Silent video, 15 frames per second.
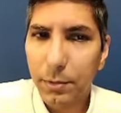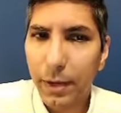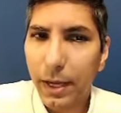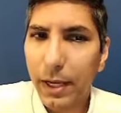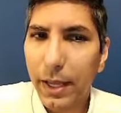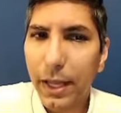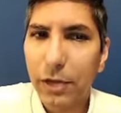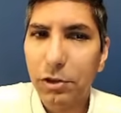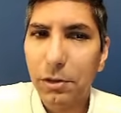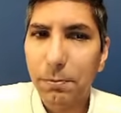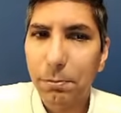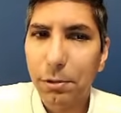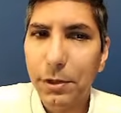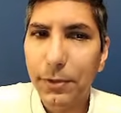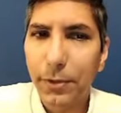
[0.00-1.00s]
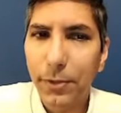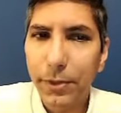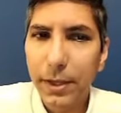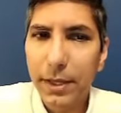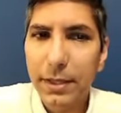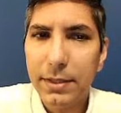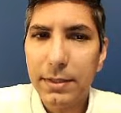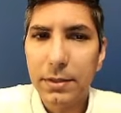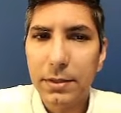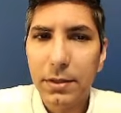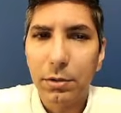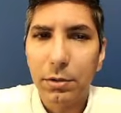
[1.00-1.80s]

So I can actually put these